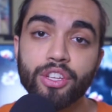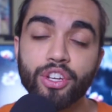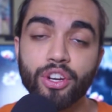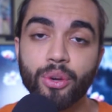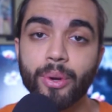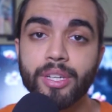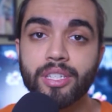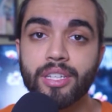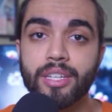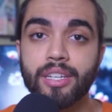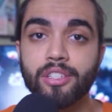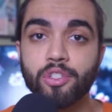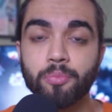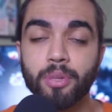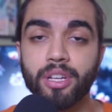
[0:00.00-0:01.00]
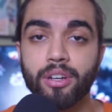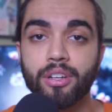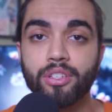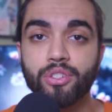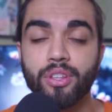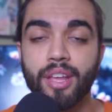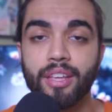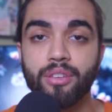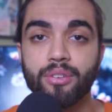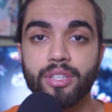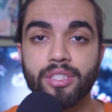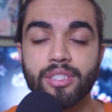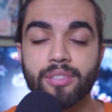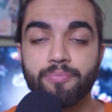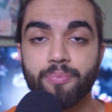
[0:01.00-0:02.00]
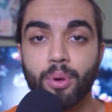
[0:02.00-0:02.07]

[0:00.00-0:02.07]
You're going to need a splitter so that you can